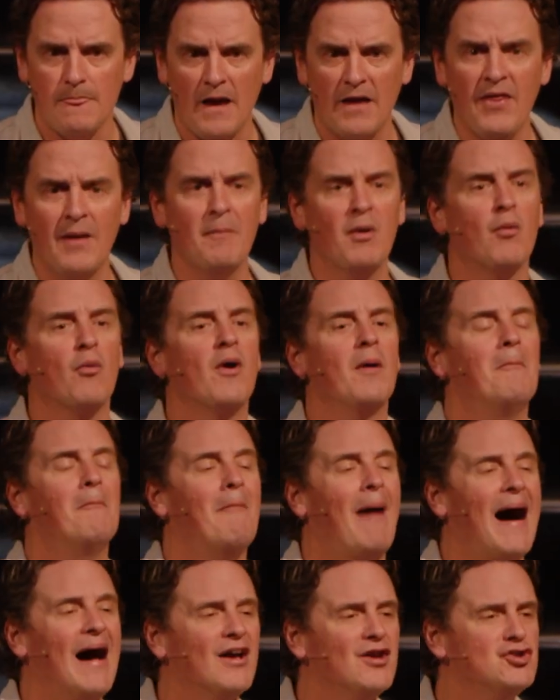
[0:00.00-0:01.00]
Let me
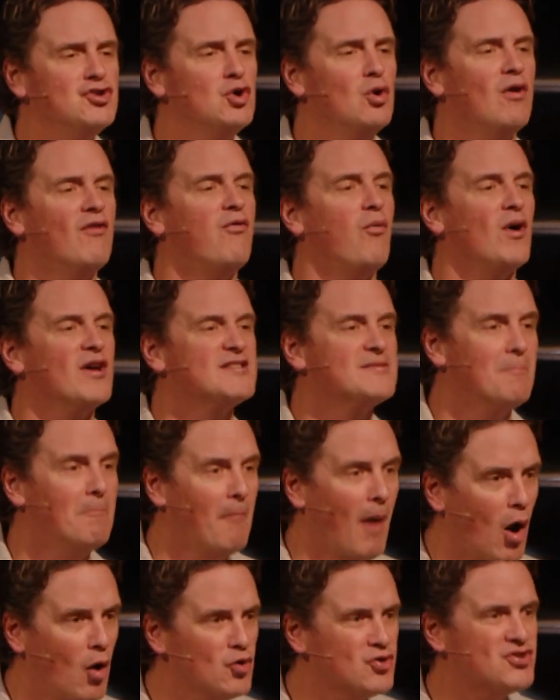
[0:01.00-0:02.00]
remind you of what's
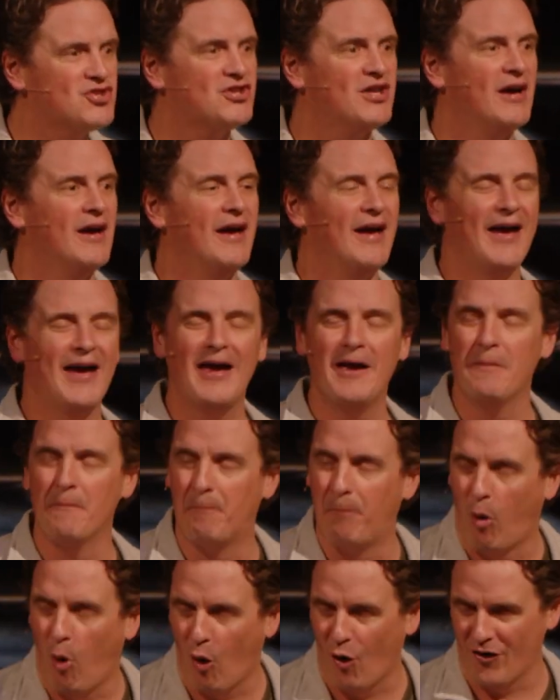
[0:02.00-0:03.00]
most
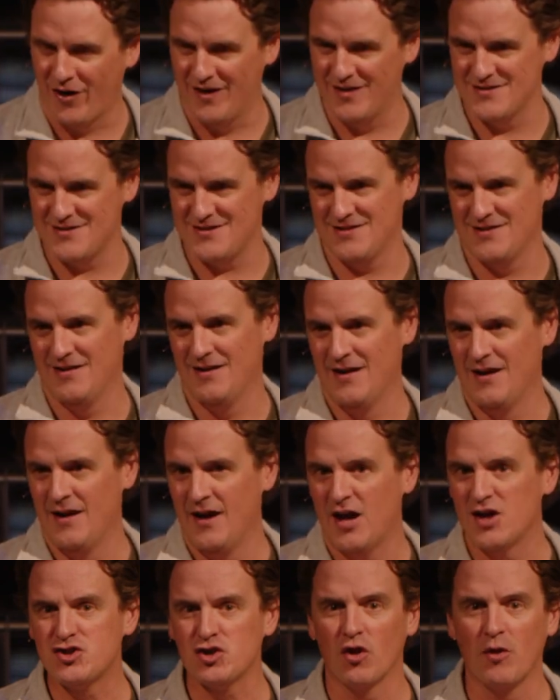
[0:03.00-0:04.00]
important.
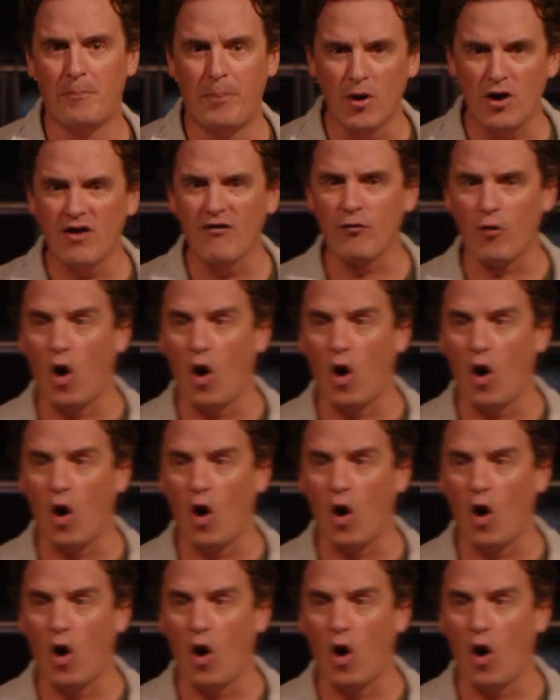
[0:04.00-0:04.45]
And so the book of